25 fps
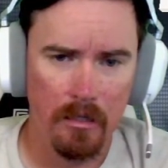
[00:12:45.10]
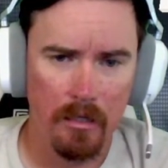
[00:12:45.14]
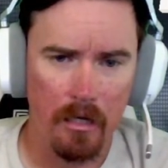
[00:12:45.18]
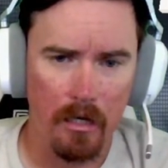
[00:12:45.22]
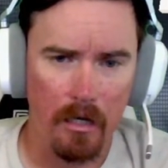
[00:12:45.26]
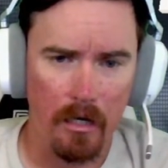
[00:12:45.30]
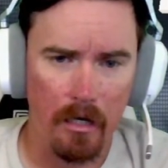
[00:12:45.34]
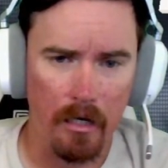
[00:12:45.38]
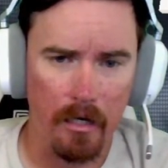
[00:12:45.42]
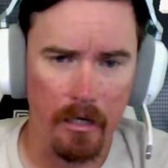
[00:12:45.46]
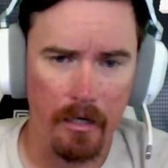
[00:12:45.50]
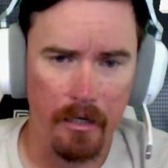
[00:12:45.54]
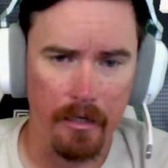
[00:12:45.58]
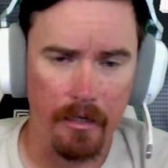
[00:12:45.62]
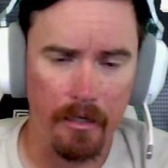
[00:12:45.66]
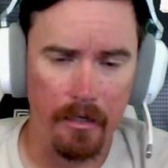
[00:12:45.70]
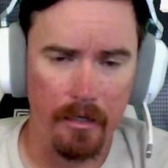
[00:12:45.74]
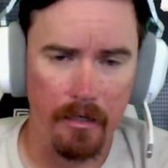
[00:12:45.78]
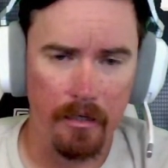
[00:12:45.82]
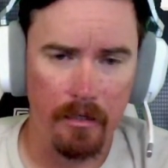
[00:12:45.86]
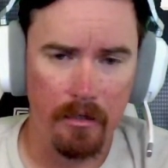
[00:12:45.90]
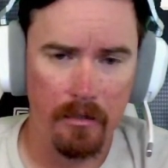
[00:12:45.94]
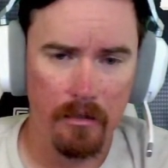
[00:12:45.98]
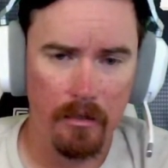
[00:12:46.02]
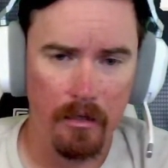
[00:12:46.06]

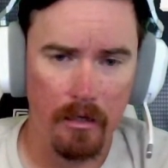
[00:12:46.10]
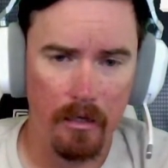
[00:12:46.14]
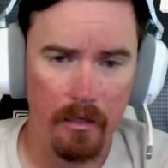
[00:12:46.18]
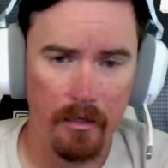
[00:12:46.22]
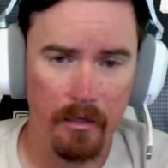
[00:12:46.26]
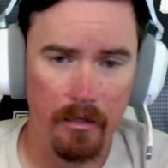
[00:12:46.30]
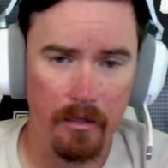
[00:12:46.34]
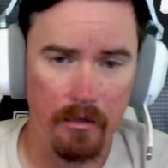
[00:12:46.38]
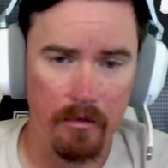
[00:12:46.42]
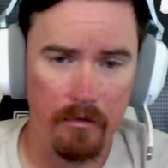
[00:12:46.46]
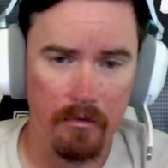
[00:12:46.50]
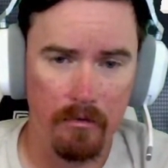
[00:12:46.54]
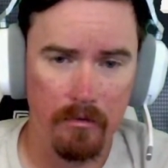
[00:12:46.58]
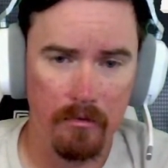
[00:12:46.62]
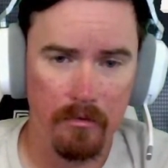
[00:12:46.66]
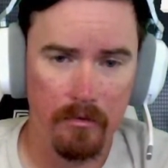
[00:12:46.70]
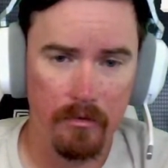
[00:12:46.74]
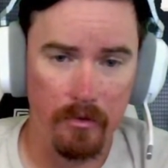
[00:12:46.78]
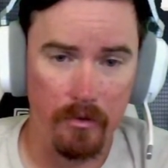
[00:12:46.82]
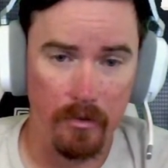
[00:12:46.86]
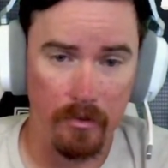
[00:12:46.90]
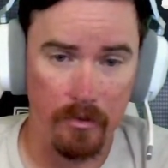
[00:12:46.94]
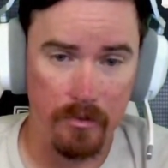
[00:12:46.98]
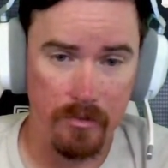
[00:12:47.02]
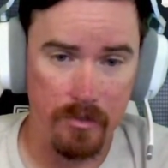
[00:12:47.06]
And then
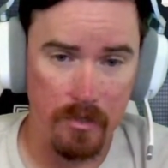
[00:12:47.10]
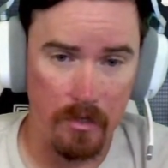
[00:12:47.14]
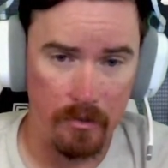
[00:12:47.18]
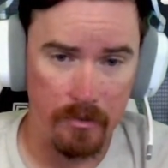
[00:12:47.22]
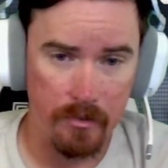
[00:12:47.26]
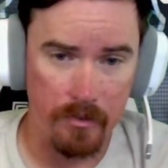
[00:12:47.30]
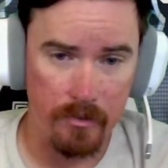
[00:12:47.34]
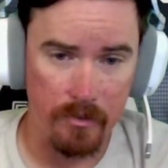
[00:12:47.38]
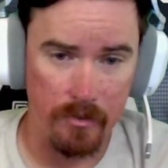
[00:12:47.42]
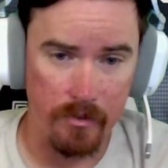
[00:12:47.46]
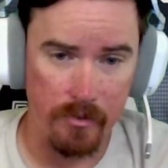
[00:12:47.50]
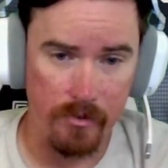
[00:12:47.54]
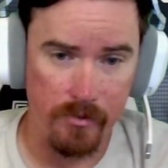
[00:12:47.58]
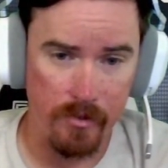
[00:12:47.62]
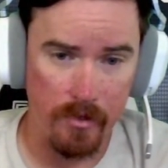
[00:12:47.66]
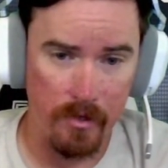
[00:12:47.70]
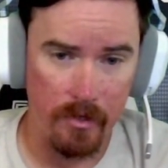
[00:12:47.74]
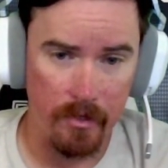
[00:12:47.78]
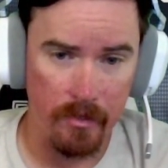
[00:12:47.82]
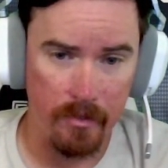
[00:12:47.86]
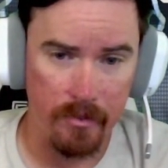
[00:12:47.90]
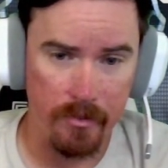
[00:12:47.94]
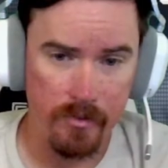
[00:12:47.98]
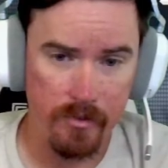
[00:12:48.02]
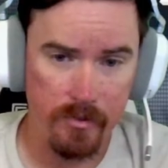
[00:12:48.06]
you can talk to these
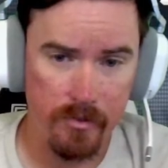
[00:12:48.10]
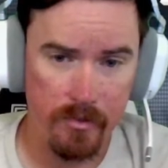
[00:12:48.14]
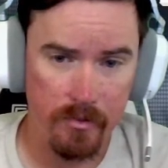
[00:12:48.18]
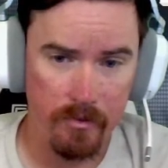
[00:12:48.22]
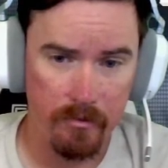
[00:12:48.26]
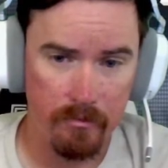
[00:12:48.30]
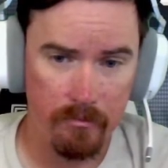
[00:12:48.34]
guys.